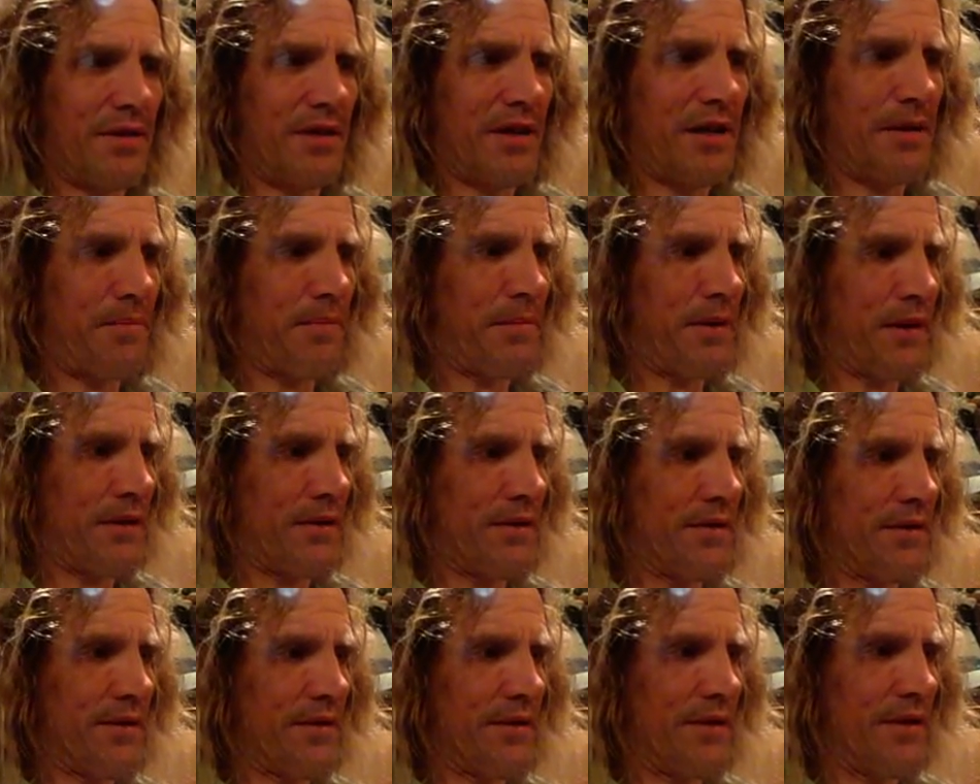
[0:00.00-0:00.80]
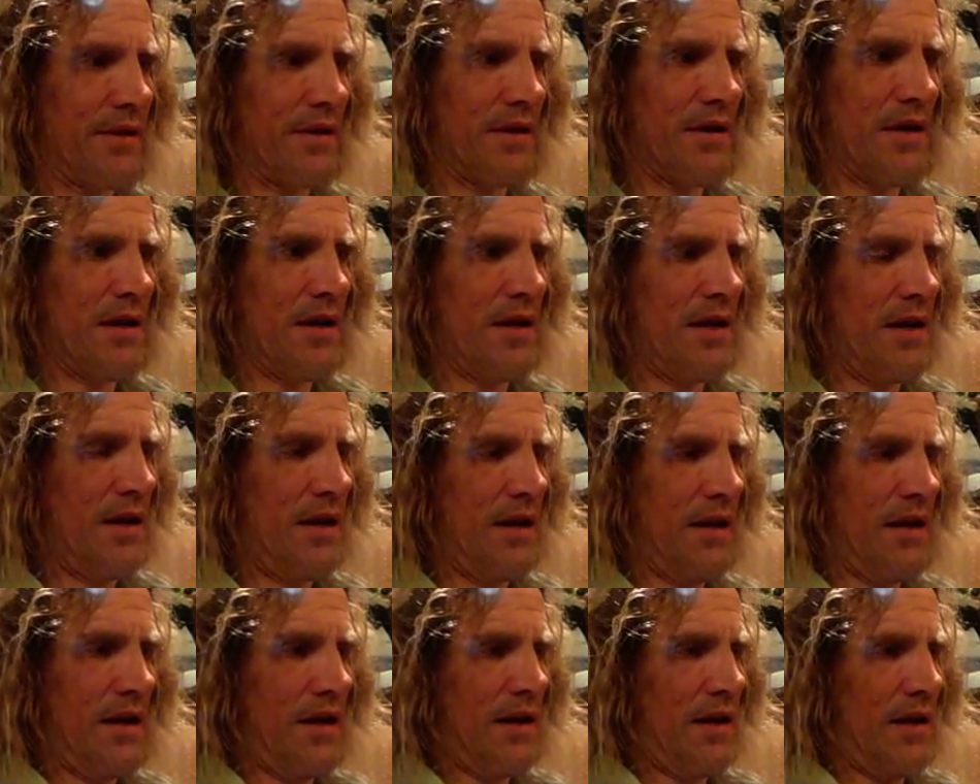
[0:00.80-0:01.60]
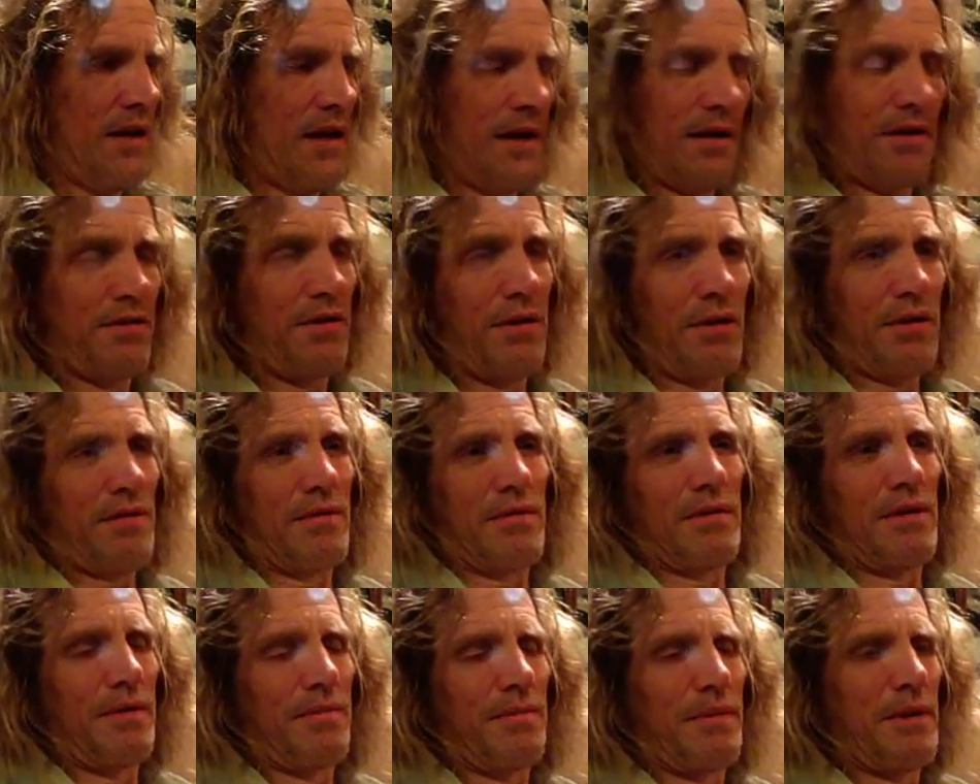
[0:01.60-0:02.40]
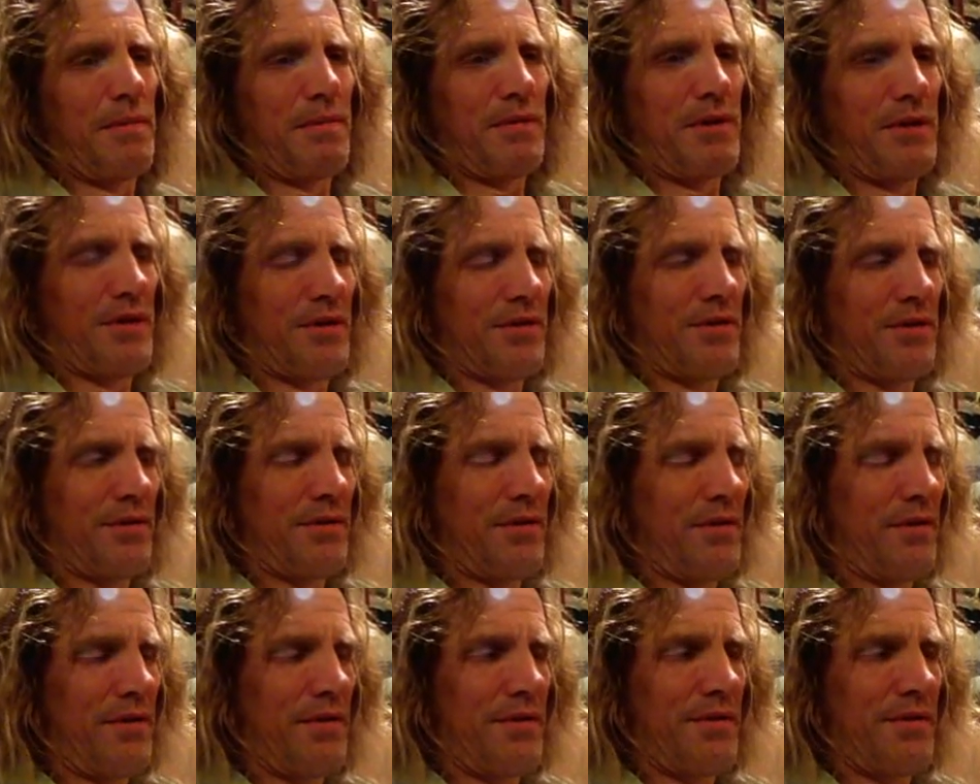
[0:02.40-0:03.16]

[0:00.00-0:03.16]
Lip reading: nitpickers, and I don't know. People are just